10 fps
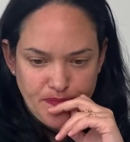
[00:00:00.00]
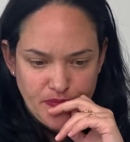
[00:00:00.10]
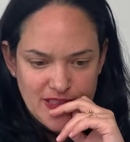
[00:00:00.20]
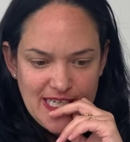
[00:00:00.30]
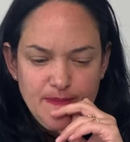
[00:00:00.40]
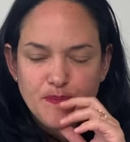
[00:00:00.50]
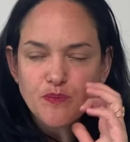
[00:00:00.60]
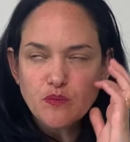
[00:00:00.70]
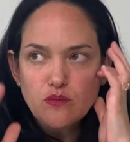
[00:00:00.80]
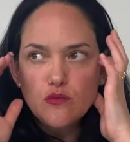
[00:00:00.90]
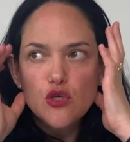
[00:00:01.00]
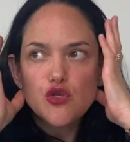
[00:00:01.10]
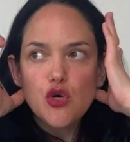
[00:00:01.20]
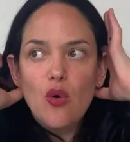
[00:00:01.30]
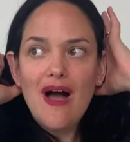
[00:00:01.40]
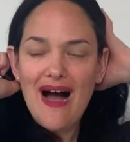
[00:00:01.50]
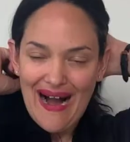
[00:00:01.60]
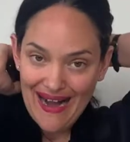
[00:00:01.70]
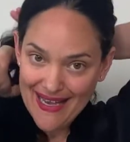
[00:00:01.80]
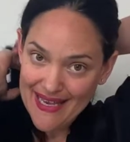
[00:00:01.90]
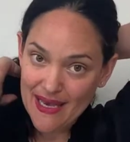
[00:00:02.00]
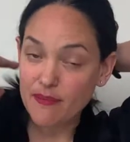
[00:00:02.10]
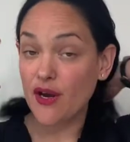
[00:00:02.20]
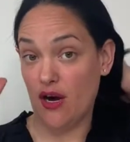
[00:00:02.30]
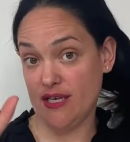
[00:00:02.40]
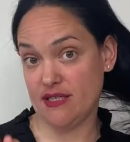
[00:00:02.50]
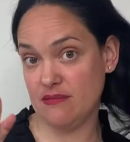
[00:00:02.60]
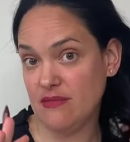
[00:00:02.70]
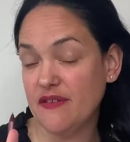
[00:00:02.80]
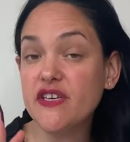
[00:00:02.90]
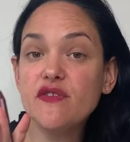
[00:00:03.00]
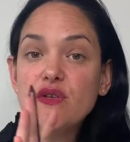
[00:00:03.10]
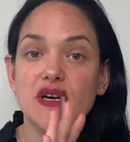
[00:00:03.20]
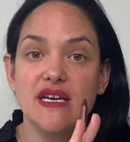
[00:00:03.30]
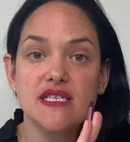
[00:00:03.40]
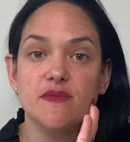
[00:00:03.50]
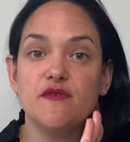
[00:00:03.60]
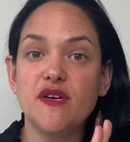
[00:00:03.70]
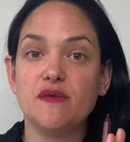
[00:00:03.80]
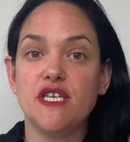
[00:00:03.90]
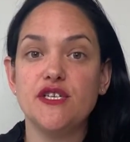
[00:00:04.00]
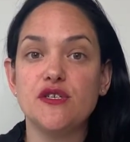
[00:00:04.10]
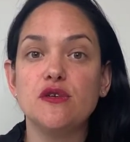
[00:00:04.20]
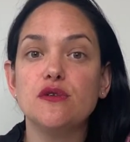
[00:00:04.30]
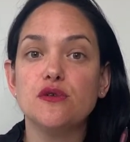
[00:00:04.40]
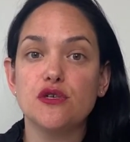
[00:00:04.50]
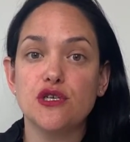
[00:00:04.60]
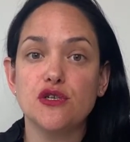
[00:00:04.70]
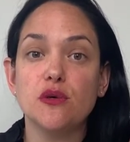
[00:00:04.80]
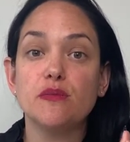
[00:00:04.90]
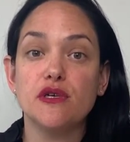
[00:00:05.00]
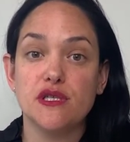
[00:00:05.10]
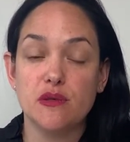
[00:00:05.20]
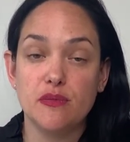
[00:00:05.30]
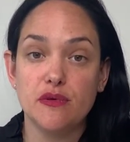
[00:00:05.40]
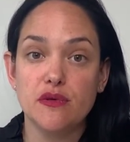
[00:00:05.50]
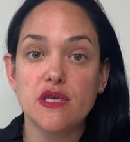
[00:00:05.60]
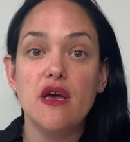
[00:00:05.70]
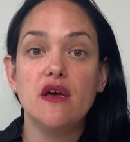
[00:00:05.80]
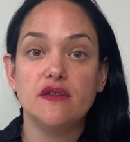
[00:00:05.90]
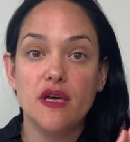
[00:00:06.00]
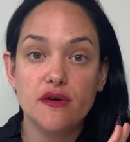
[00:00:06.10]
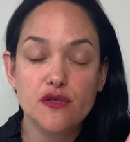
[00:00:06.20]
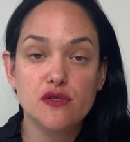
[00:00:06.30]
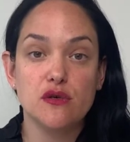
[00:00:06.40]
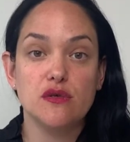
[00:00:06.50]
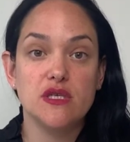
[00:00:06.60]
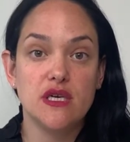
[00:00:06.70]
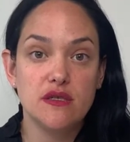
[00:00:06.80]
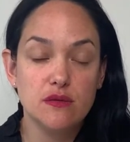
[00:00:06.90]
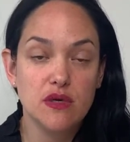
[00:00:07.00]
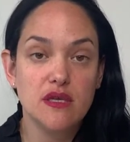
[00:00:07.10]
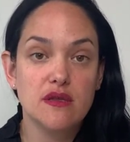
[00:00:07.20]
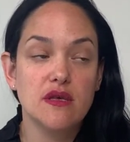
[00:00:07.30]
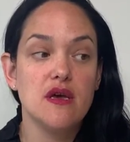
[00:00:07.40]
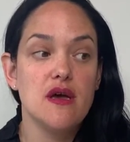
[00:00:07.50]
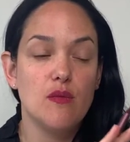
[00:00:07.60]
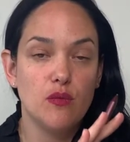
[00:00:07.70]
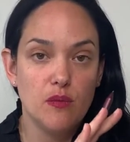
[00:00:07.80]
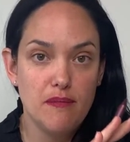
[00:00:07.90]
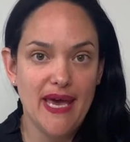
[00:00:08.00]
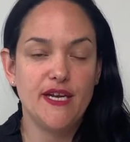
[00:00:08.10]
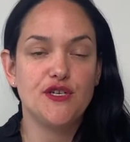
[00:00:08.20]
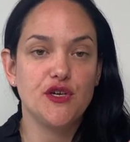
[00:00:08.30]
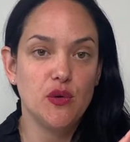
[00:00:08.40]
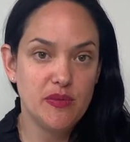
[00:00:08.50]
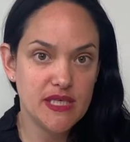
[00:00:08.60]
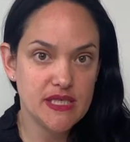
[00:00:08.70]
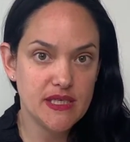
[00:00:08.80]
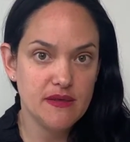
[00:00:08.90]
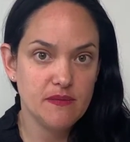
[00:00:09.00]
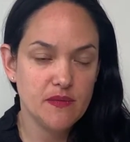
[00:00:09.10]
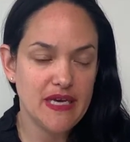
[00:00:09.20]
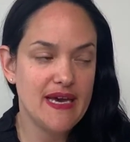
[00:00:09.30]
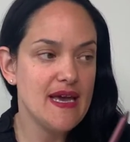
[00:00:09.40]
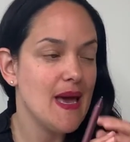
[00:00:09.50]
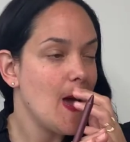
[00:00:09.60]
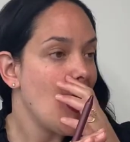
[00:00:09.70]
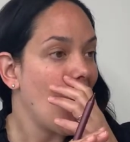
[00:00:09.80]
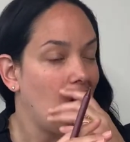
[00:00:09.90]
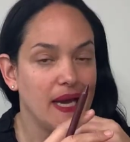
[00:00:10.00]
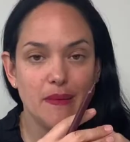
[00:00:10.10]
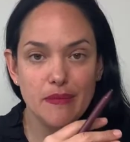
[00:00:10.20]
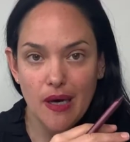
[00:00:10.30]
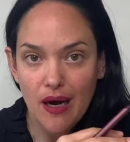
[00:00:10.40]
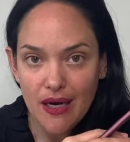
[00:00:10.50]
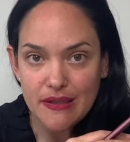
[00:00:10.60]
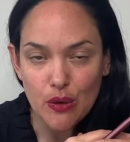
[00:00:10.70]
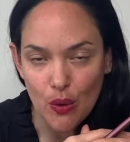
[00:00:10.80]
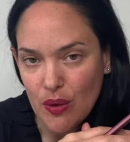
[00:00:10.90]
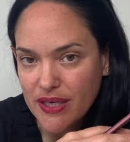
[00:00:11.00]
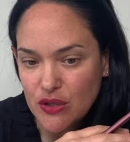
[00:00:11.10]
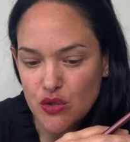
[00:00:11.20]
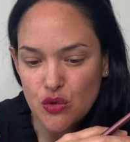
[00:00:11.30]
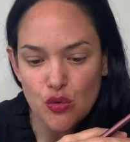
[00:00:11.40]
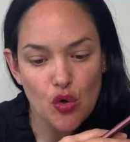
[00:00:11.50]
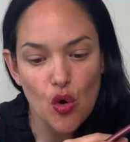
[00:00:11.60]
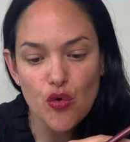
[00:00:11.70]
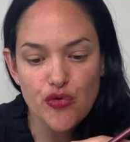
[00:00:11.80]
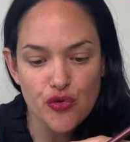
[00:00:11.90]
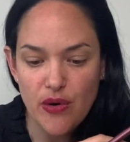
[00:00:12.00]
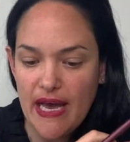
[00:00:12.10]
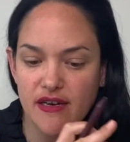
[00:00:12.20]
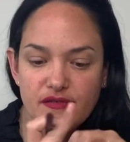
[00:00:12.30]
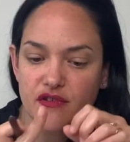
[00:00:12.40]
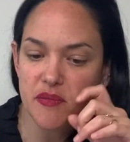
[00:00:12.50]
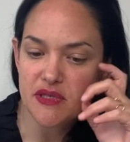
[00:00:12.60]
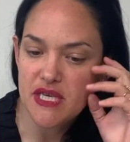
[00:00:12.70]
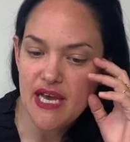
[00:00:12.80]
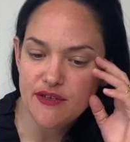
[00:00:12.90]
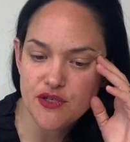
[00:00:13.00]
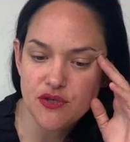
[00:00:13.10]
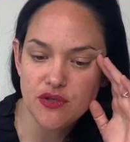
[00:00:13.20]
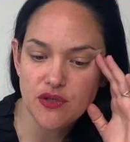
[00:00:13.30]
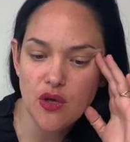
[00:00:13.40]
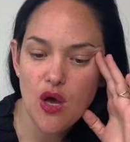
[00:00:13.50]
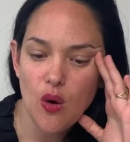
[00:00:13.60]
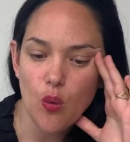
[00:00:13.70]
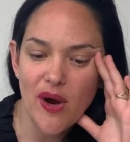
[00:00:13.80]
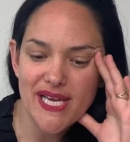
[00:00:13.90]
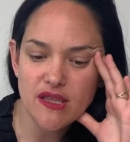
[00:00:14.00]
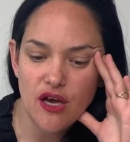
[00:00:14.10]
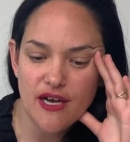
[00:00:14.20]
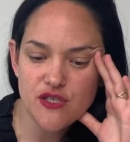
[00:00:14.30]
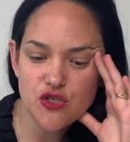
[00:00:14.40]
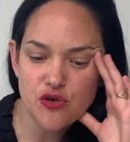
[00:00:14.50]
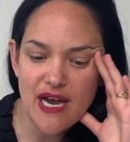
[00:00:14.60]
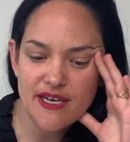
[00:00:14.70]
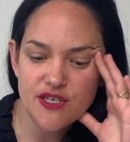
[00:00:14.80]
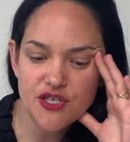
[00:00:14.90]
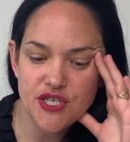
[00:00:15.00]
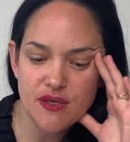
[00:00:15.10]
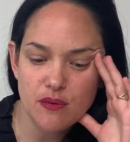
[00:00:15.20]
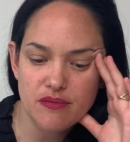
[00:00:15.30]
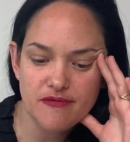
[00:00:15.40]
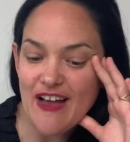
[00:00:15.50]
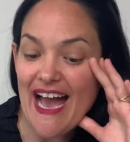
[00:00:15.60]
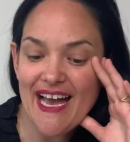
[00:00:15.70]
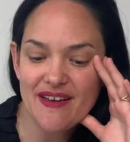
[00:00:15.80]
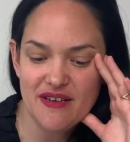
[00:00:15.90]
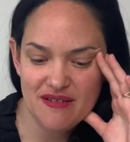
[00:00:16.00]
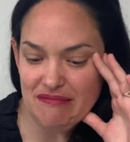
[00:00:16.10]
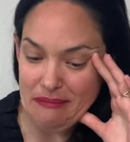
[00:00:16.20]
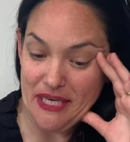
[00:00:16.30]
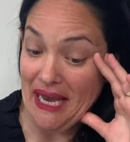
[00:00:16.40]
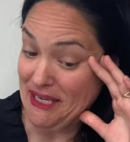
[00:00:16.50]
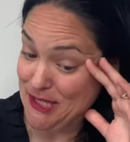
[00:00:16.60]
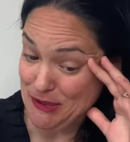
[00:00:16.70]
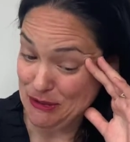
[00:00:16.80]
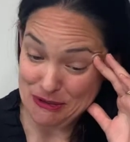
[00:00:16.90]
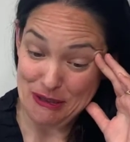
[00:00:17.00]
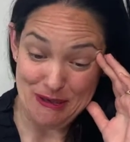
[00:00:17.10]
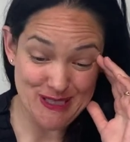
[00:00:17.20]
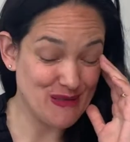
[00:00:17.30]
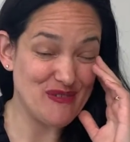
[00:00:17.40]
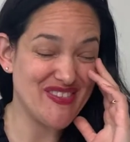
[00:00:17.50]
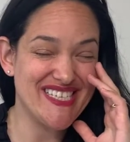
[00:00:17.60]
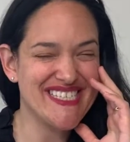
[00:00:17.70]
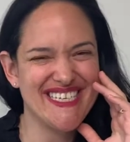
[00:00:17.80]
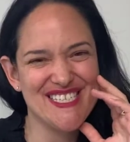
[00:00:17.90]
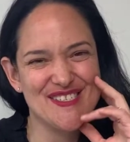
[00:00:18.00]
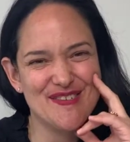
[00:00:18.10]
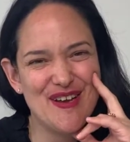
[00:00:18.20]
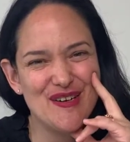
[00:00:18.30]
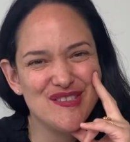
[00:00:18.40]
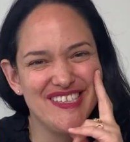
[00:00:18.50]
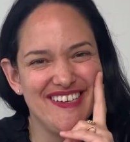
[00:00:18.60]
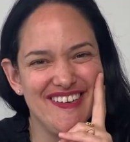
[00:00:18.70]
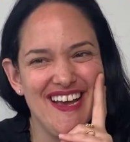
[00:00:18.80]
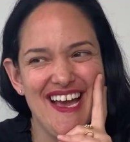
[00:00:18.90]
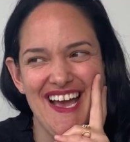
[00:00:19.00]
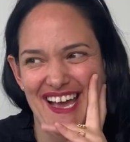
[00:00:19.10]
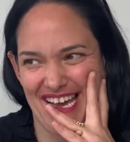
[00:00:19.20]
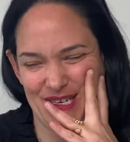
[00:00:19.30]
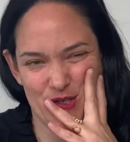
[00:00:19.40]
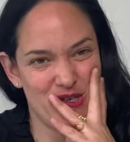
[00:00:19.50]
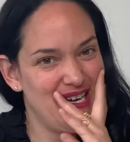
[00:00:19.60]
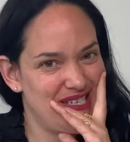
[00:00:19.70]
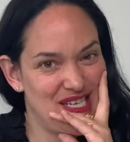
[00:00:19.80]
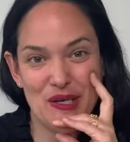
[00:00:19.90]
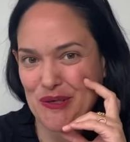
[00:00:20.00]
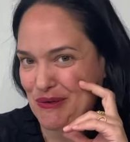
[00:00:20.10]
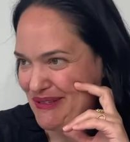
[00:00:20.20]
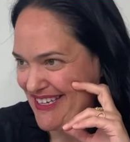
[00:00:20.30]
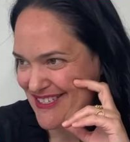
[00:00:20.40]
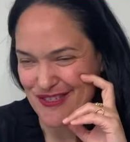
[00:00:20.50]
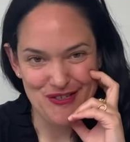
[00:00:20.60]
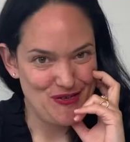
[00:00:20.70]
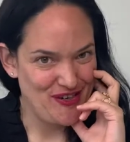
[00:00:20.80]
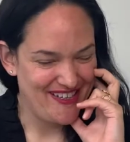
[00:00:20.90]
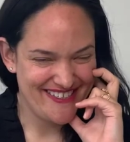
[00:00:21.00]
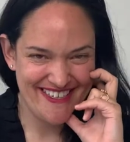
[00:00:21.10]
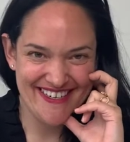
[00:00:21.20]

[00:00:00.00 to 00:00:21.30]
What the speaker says: Okay, so I've given you guys some foundational nutritional principles that are associated with managing obesity. Okay, I am not going to go through every potential weight loss strategy, fad diet, you could call some of these things that are out there, and try to tell you that it's good or not.